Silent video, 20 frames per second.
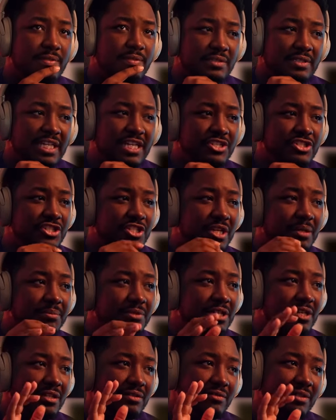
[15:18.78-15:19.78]
That jump
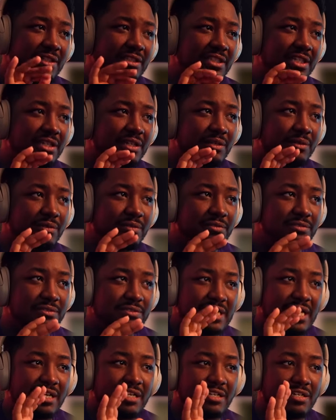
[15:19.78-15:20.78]
cut right there kind